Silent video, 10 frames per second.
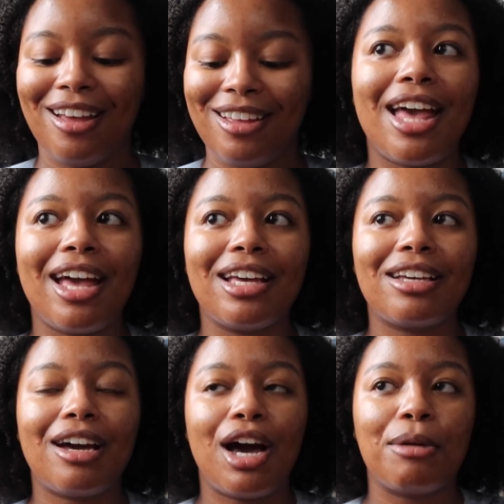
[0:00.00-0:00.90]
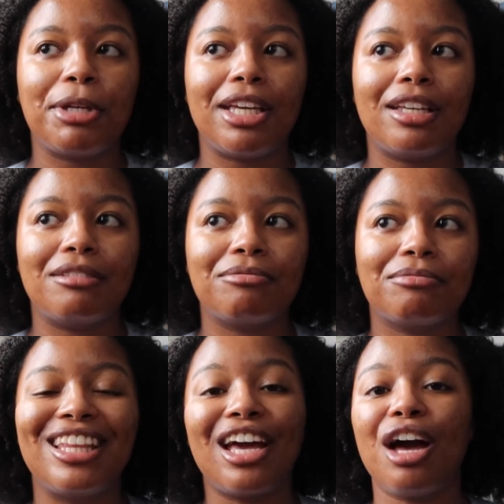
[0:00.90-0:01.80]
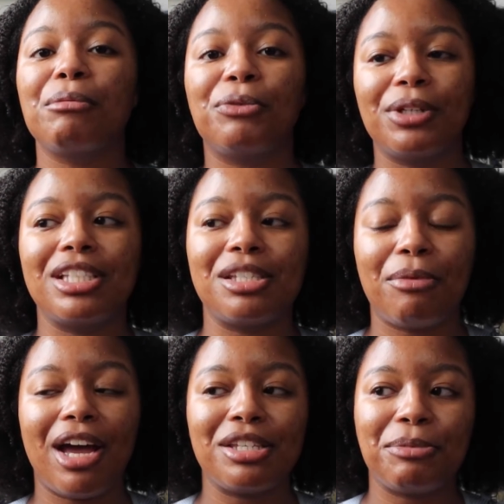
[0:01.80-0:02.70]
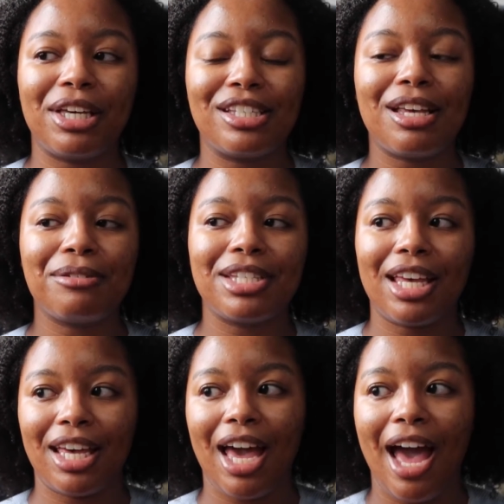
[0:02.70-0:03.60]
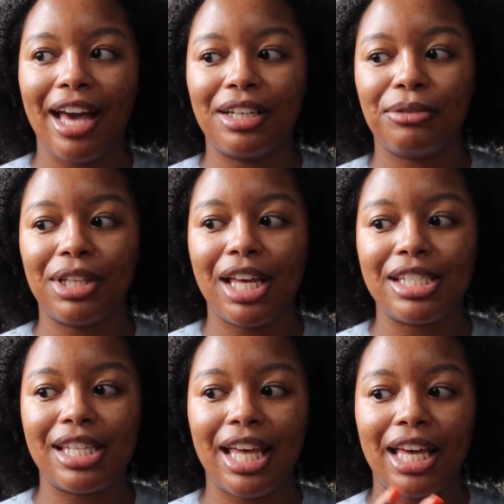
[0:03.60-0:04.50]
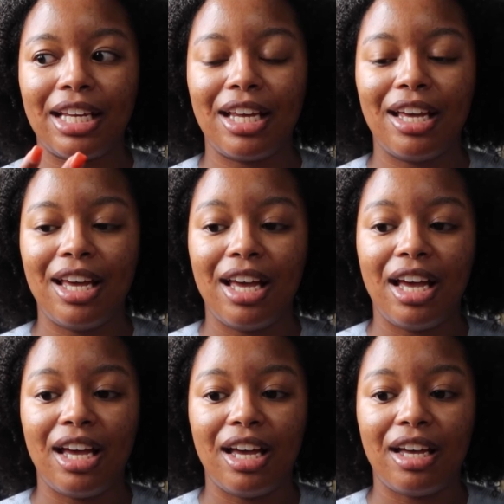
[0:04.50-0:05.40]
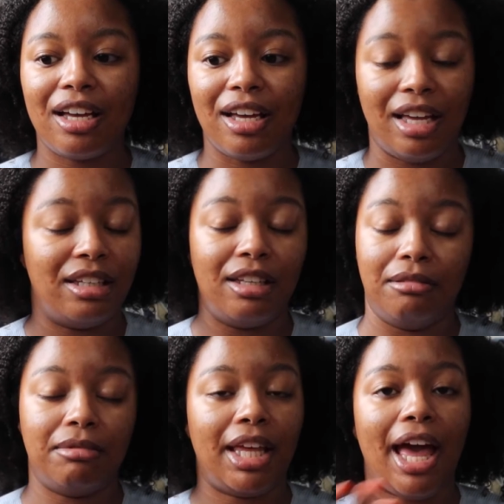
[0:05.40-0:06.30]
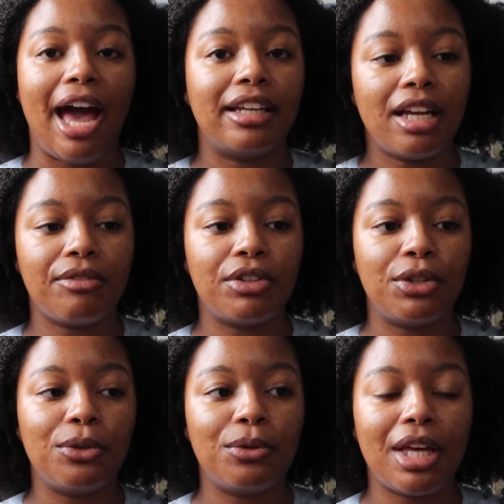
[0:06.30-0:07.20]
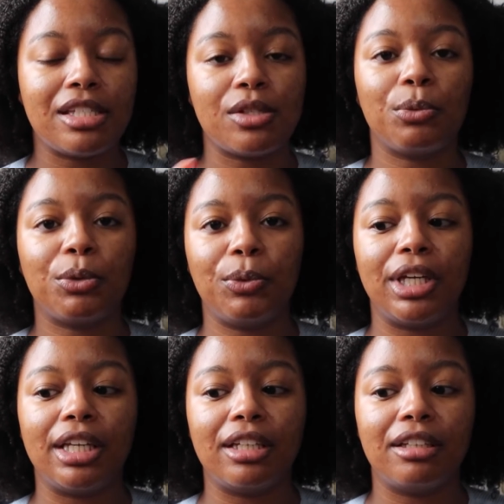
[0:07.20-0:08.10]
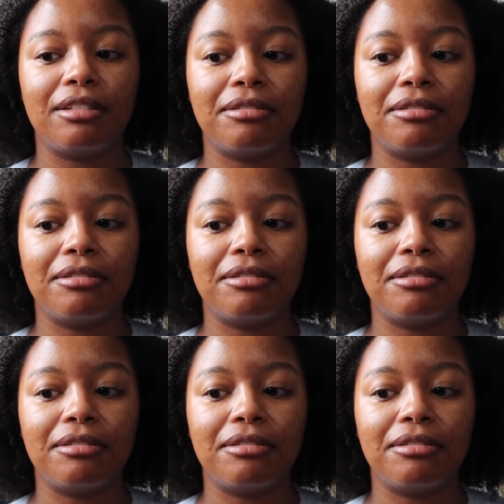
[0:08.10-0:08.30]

That comment really surprised me, because I was like, I didn't realize that, like, I never knew that someone would,